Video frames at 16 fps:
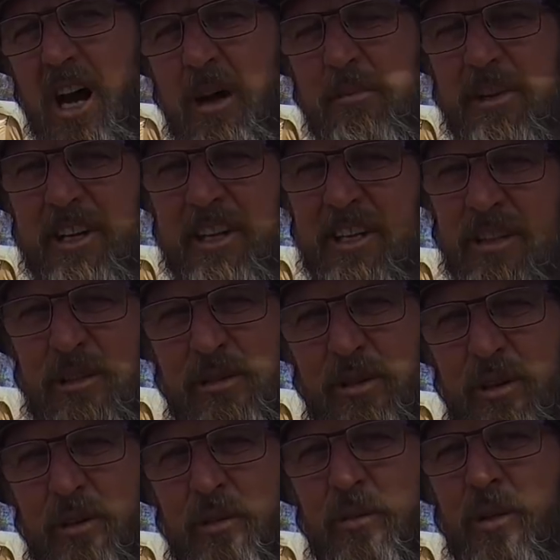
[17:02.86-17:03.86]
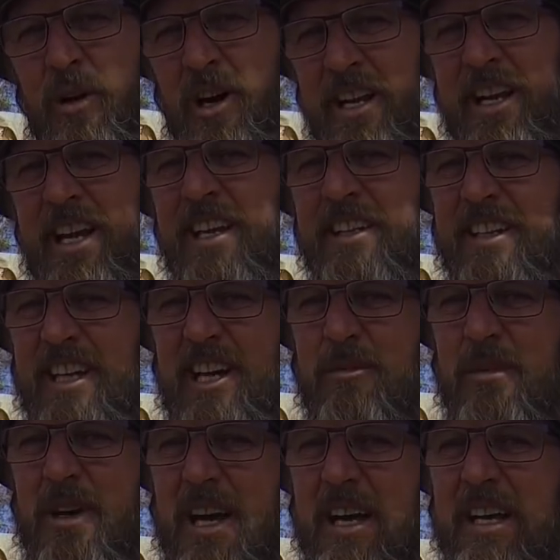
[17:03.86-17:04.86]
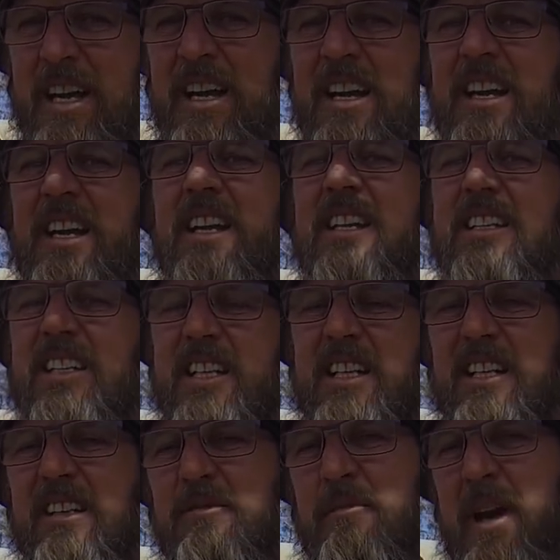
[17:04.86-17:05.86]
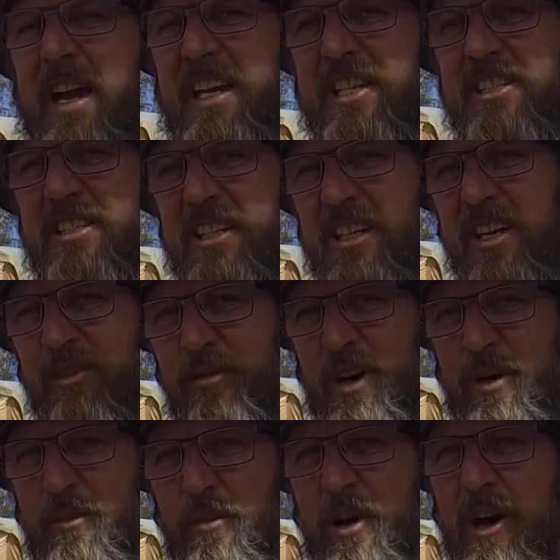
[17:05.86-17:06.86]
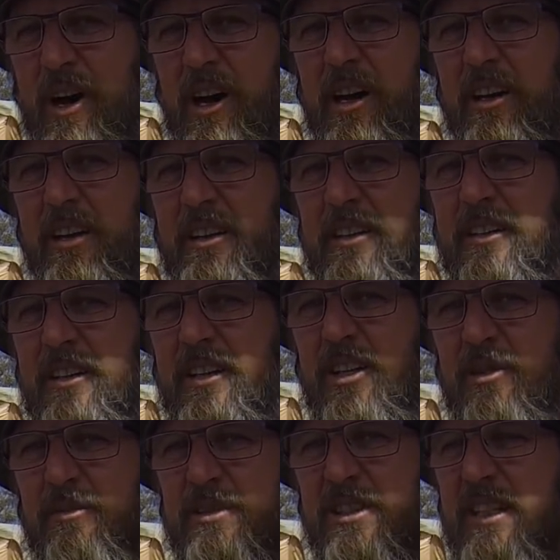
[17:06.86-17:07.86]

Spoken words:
up on a hill right out in the outback, you can manage to get 1 bar, so